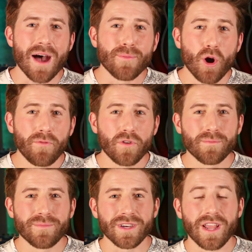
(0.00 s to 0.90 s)
I'm
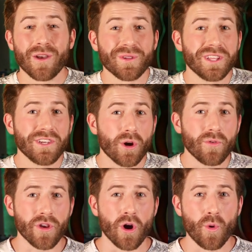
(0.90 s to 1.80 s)
hopeful, but I really
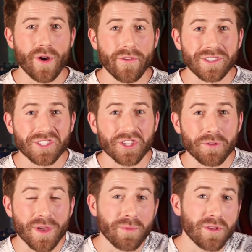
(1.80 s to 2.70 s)
don't know whether this is going
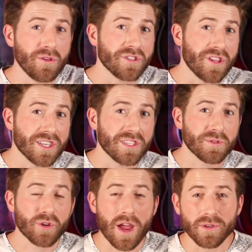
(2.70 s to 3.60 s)
to make me lose a lot of
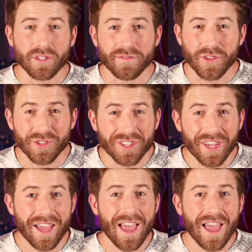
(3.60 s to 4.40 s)
subscribers and views.